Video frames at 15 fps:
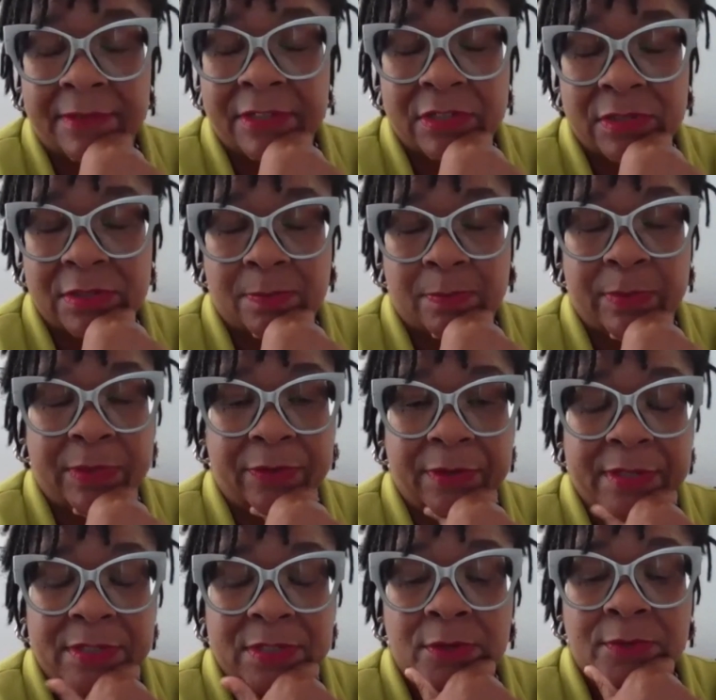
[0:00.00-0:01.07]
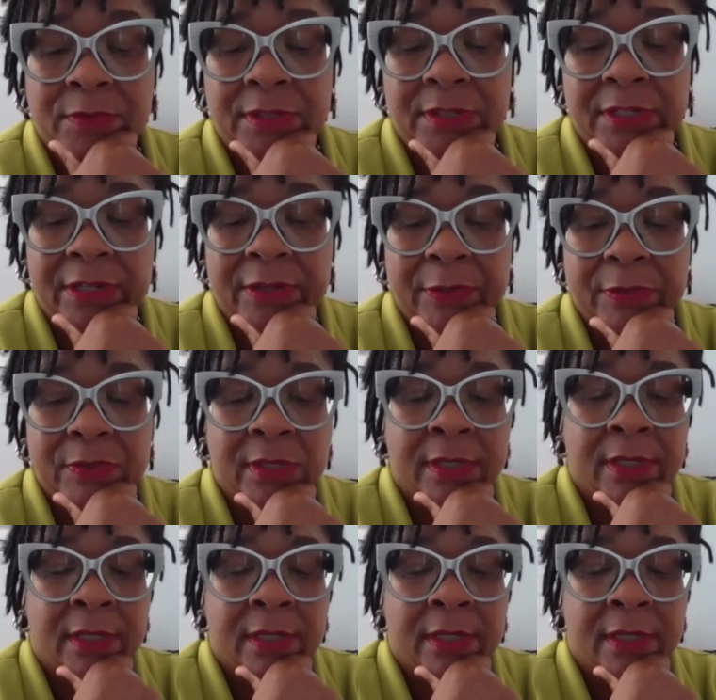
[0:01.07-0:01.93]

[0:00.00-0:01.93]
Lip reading: experienced over the years